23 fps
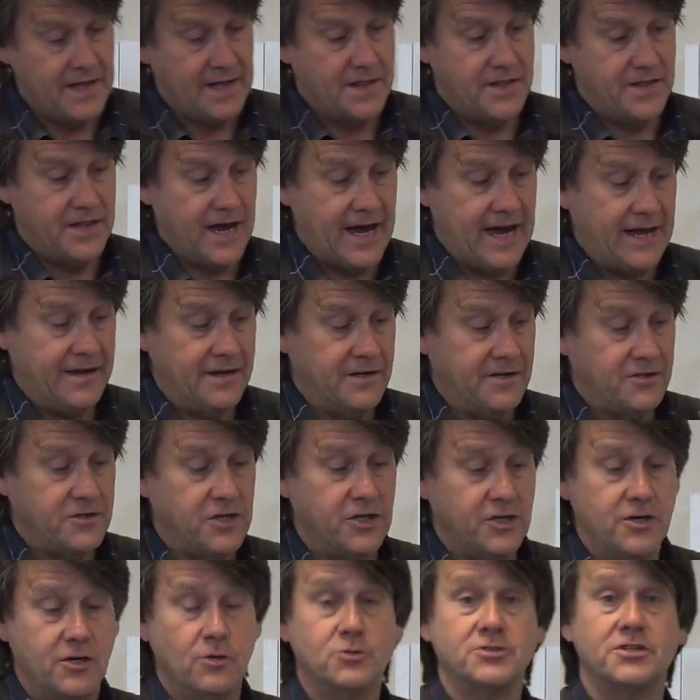Then
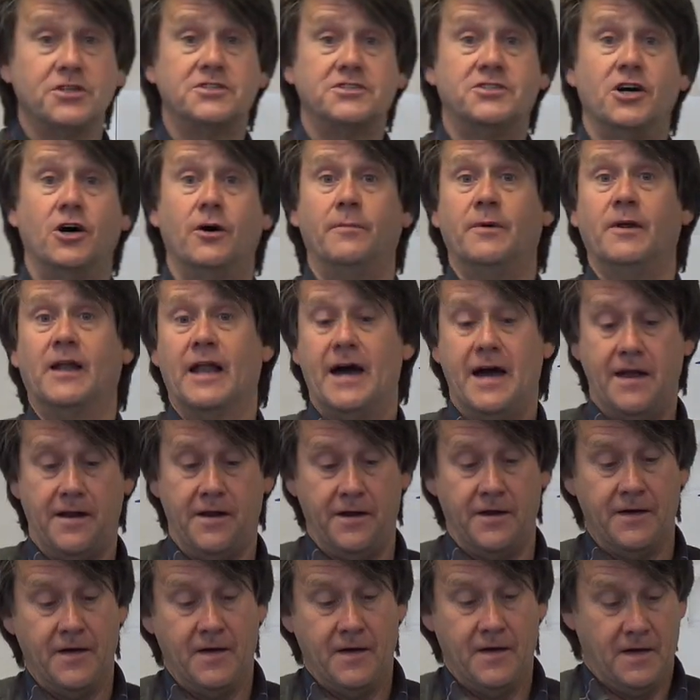you use the terminal
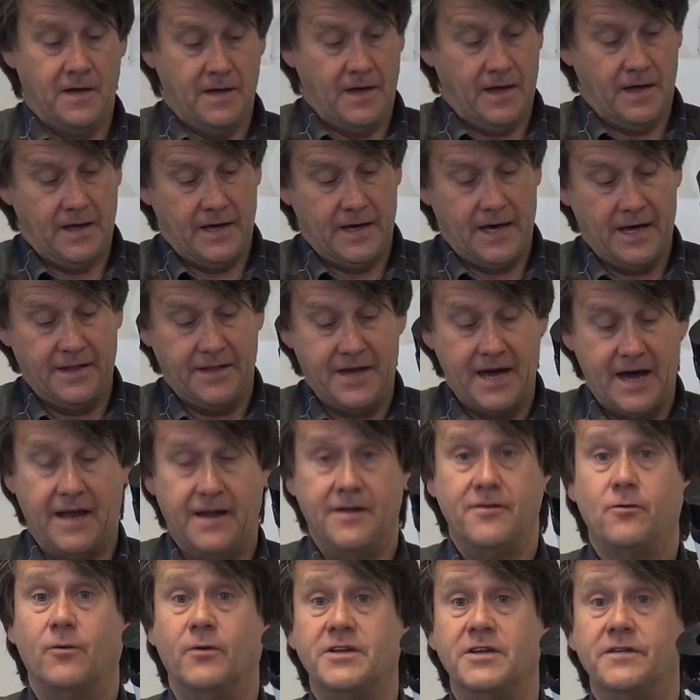end at the
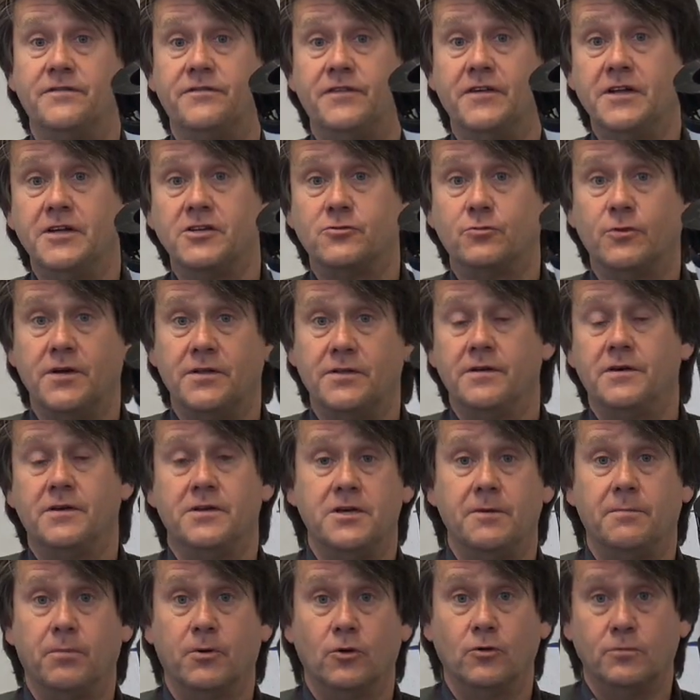end when you finish with
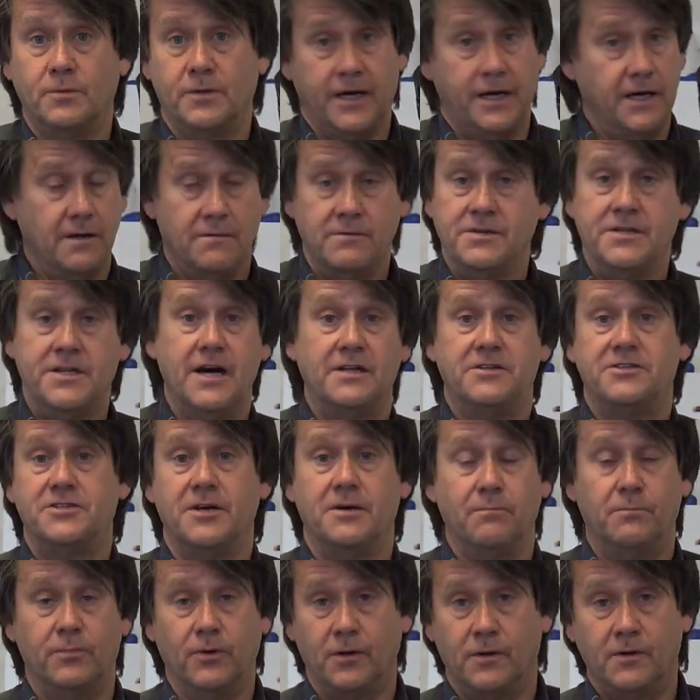your plume kit. Dead
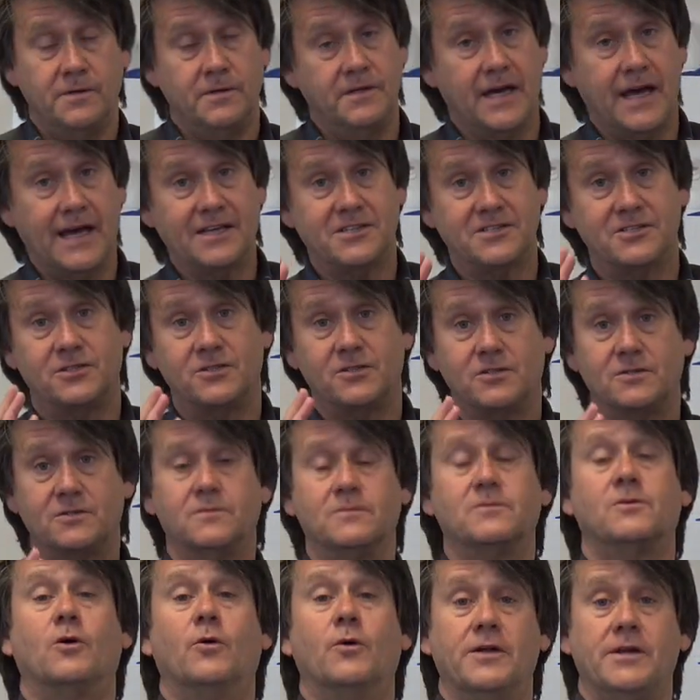simple. It's
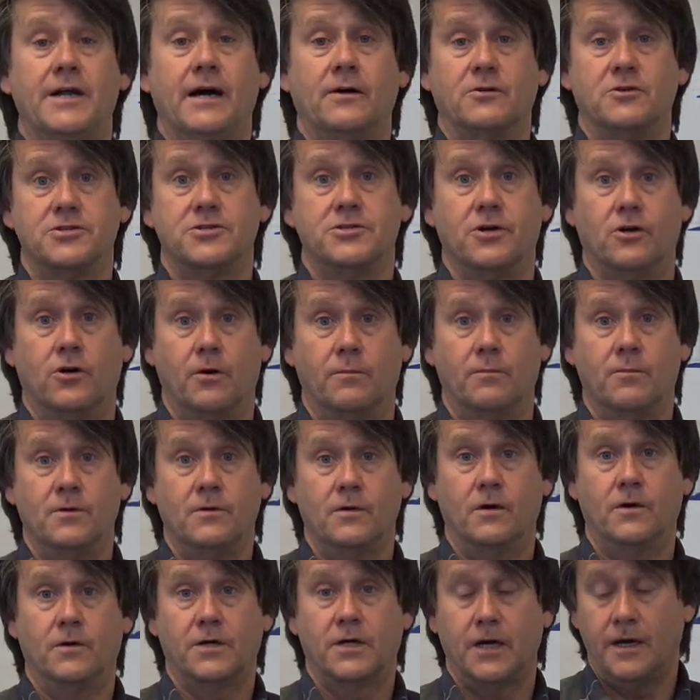going down a storm.
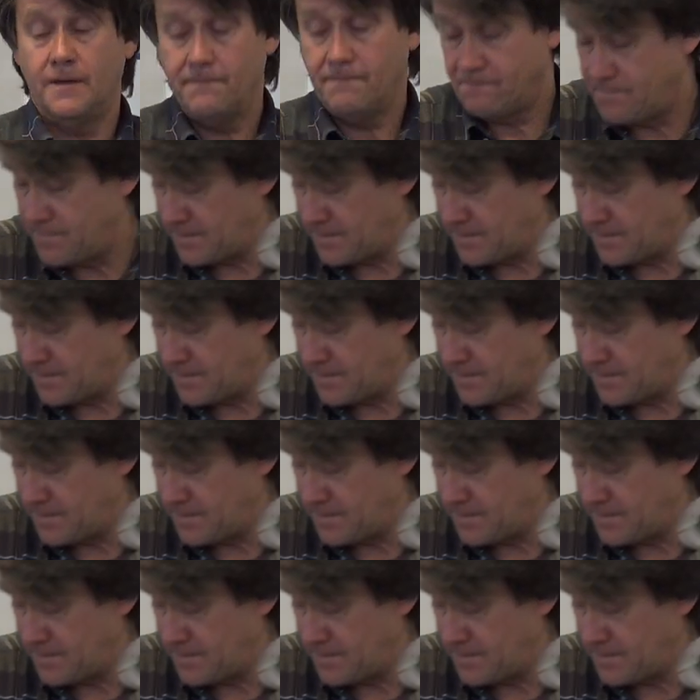Okay,